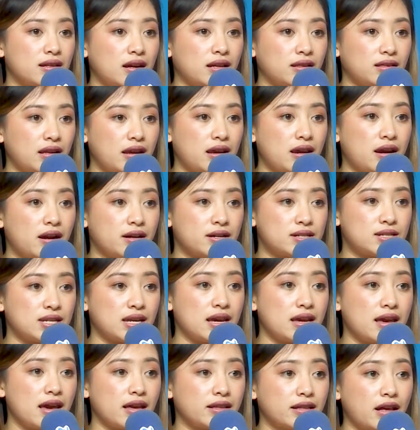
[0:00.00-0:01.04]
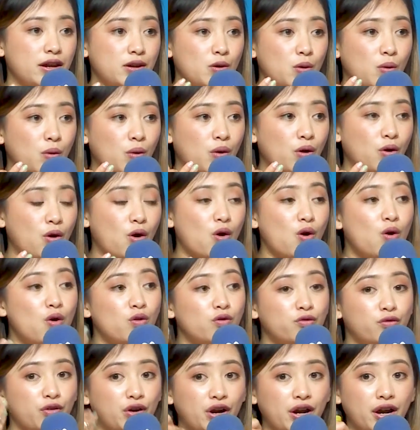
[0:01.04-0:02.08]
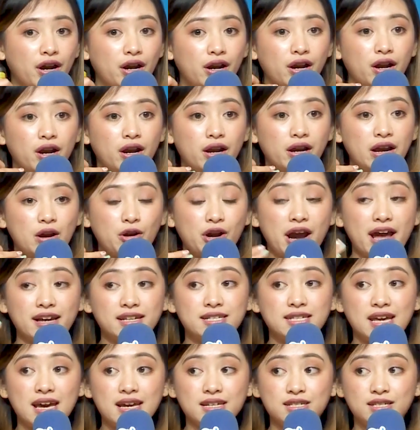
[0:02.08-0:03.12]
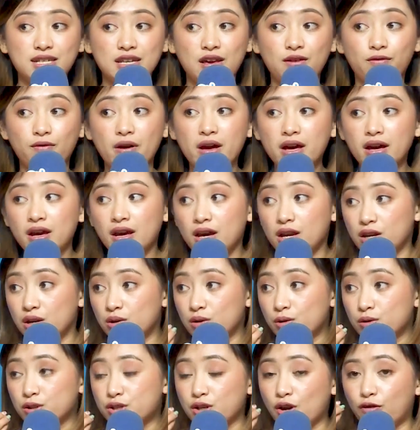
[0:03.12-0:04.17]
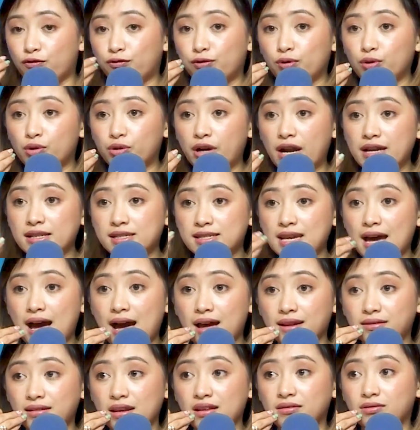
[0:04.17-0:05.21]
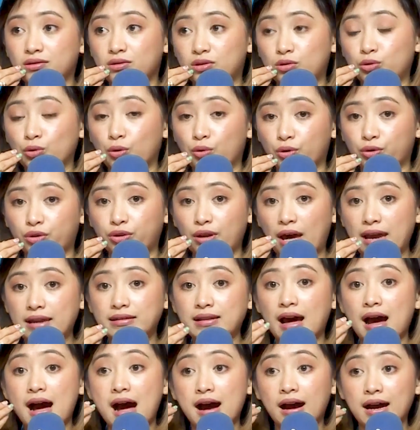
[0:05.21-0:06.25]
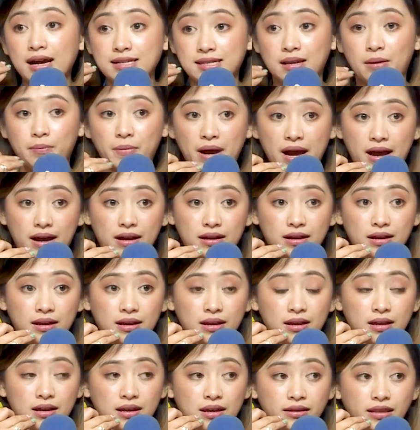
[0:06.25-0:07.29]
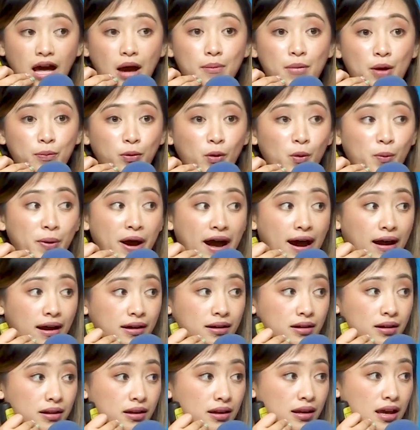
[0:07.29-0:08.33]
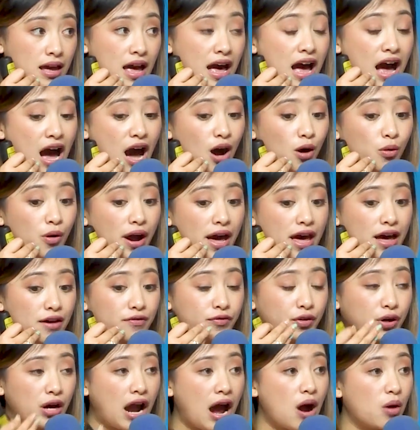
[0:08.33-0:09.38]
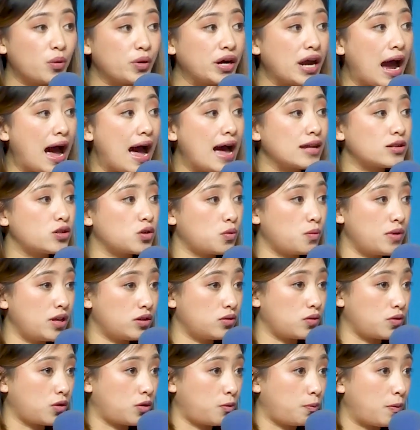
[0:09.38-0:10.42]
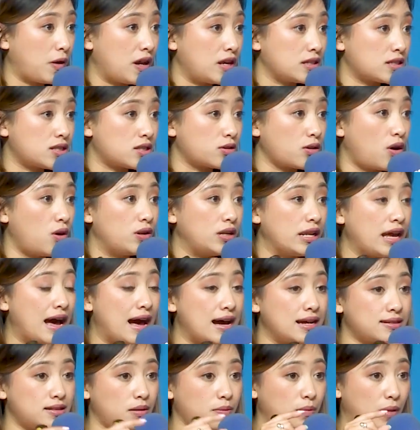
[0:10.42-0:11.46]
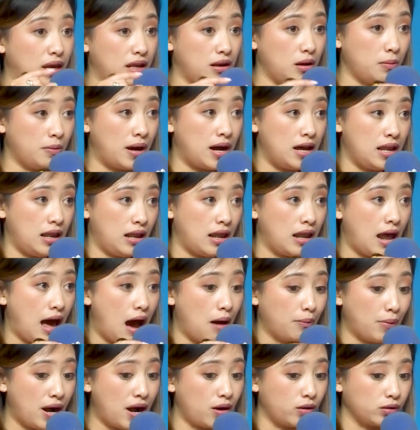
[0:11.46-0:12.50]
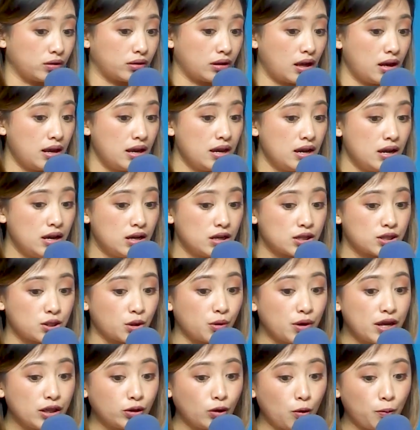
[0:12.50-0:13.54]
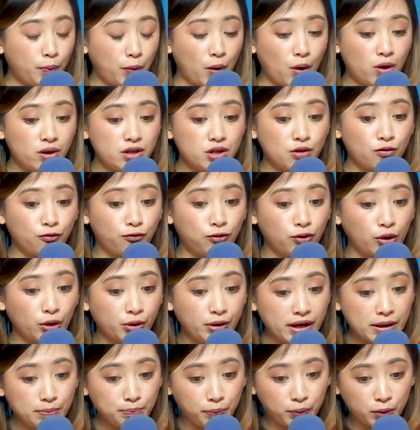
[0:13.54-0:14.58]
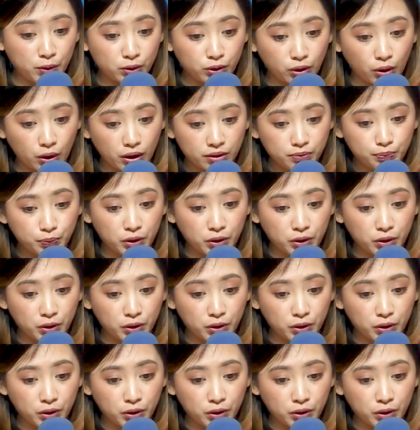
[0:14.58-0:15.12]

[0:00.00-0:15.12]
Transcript: that they are saying na yung over or excessive use of fluoride sa ating tooth ay nakakasama. Tama po ba? However, our Atomy toothpaste only has a minimal amount. So ito po, yung fluorine po doon